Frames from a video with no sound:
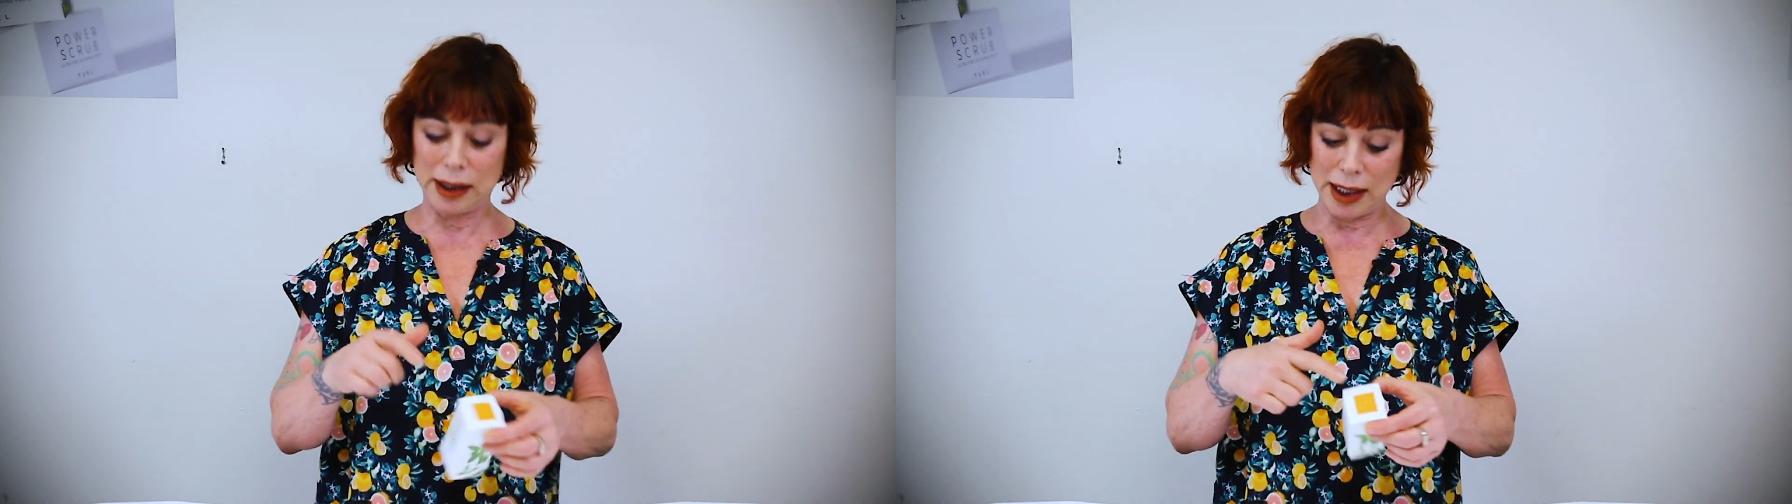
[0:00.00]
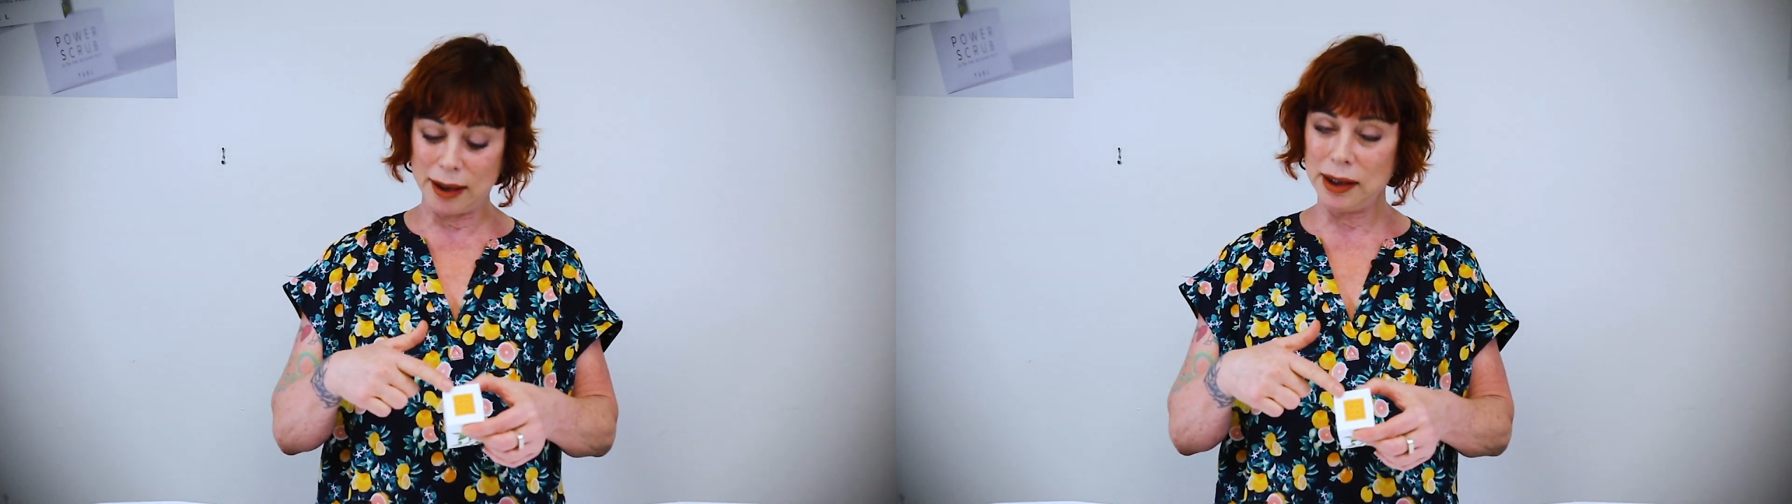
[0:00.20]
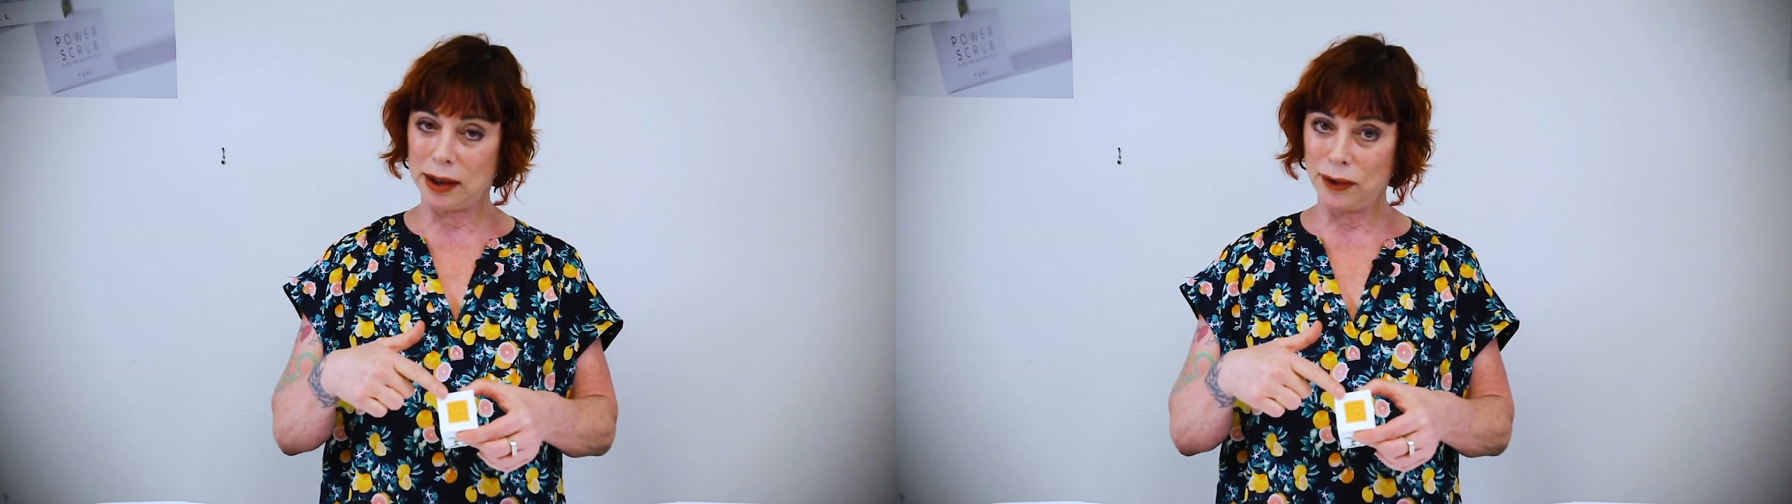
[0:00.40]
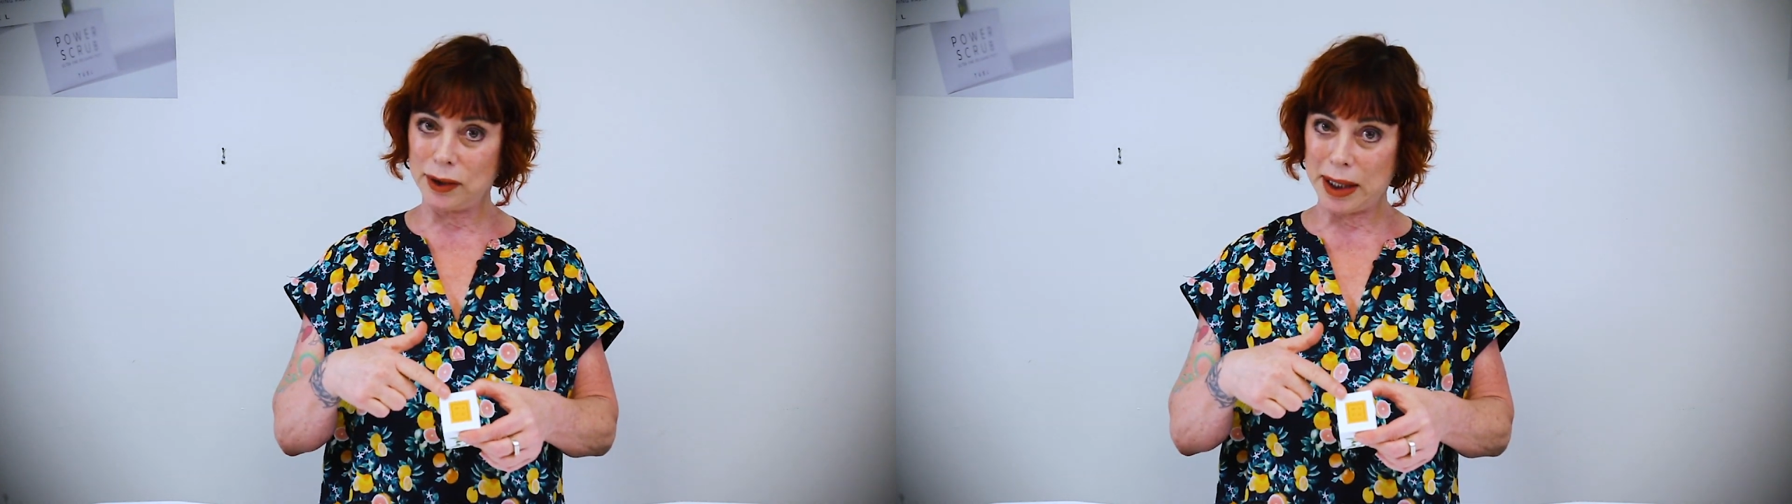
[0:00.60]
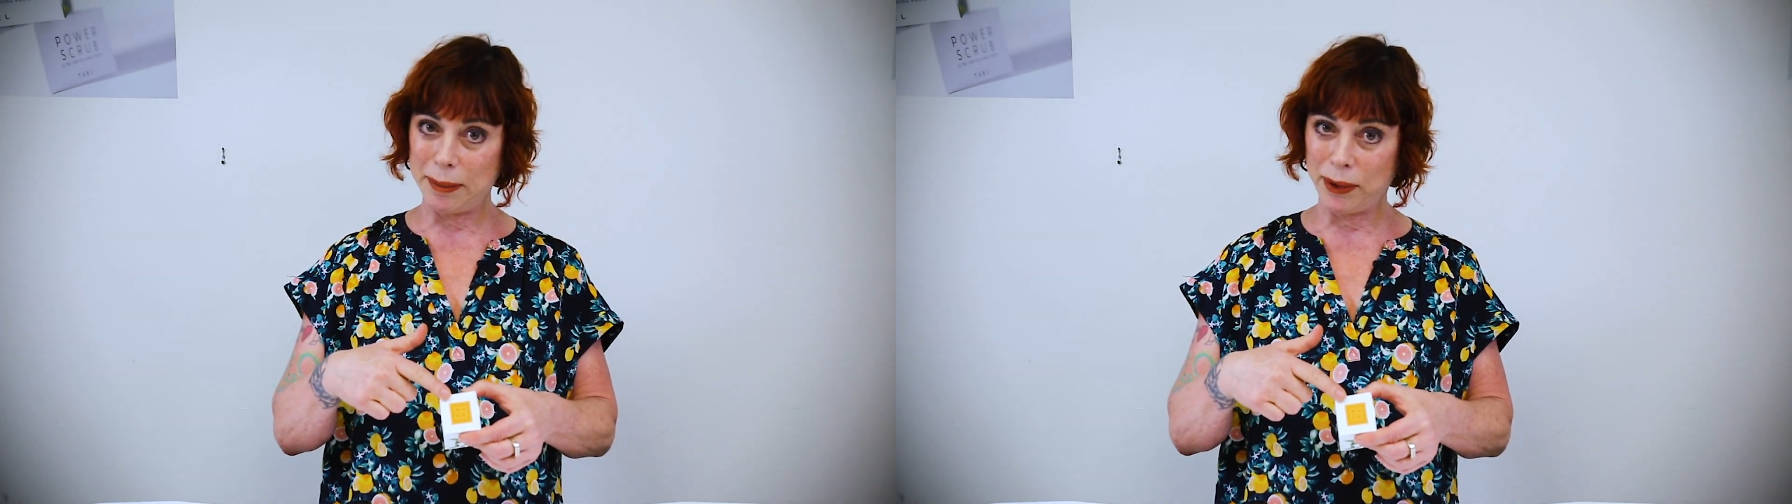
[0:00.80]
Again, yellow
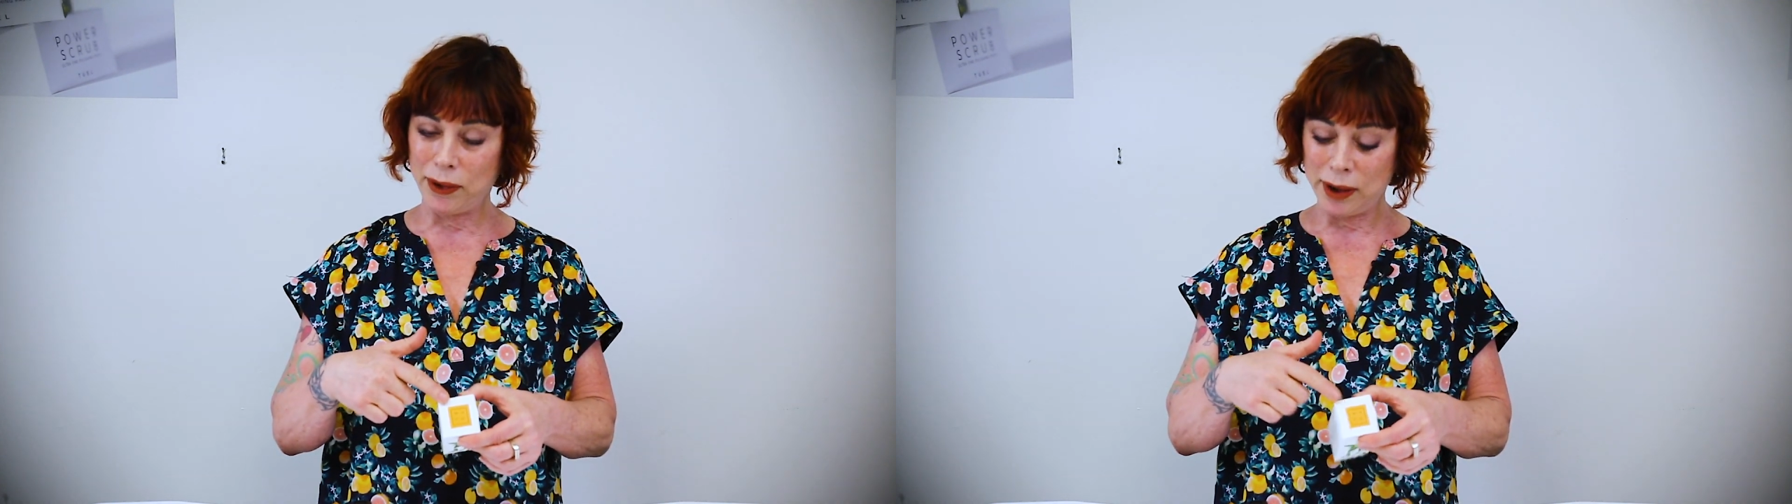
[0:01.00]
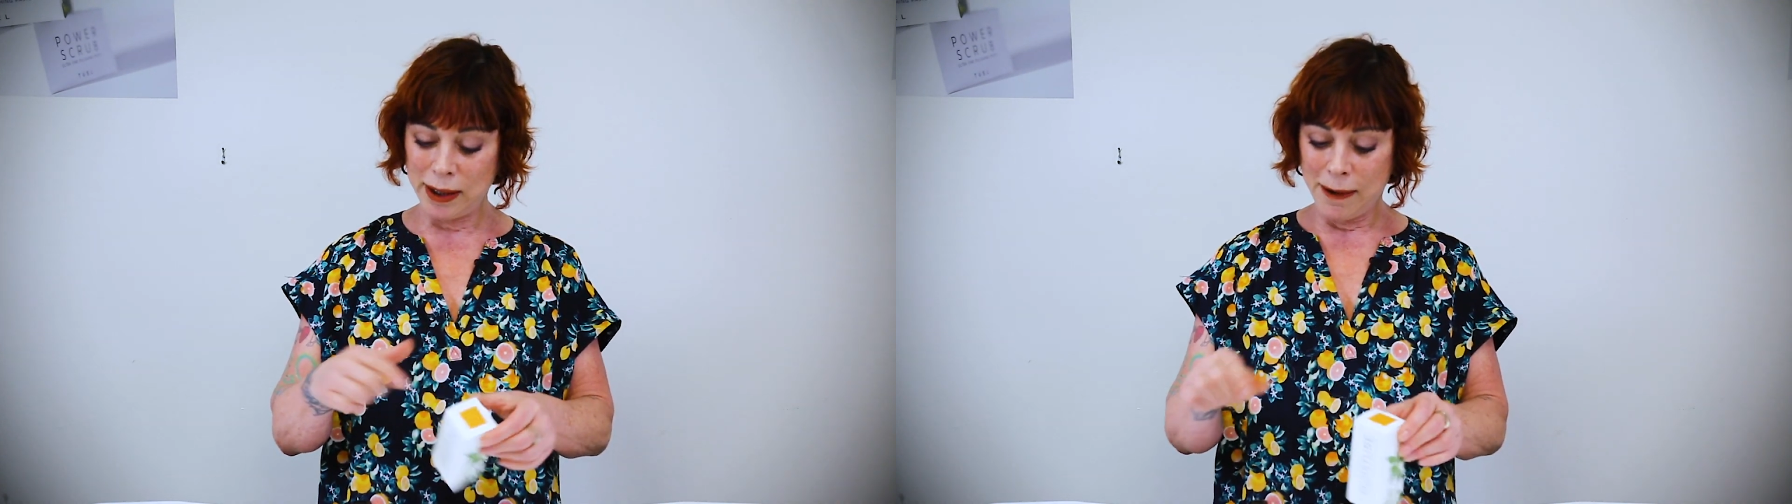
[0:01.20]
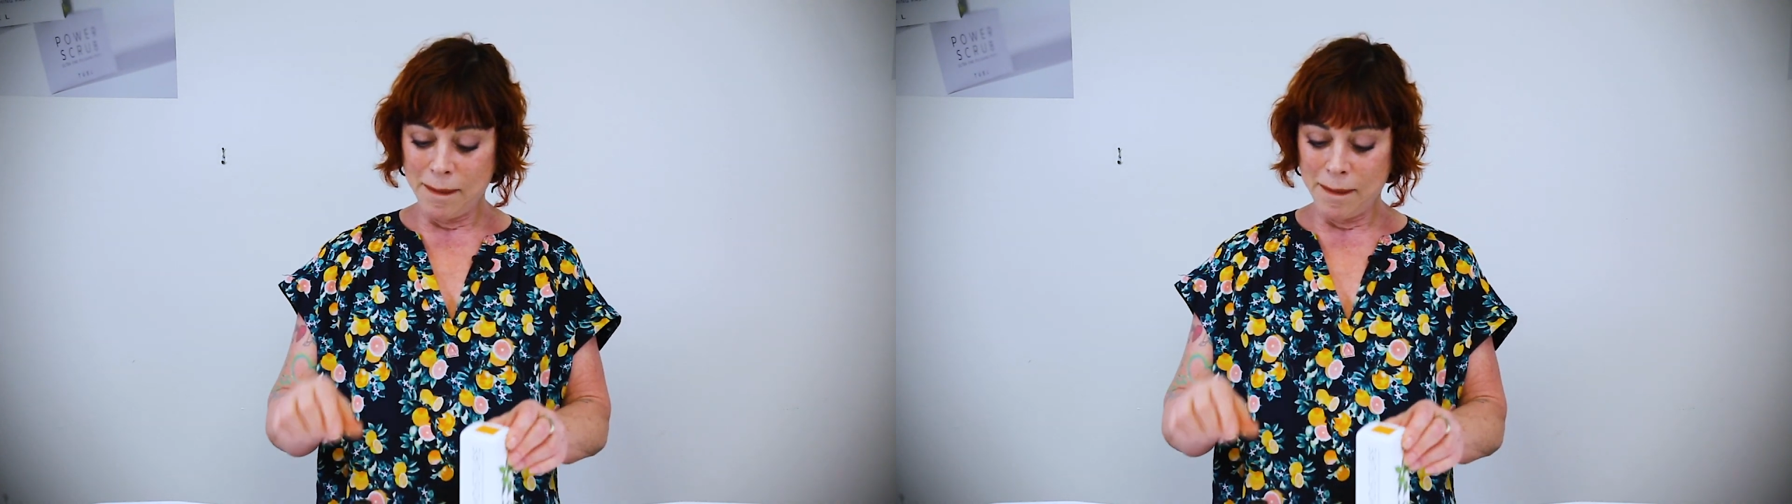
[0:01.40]
label.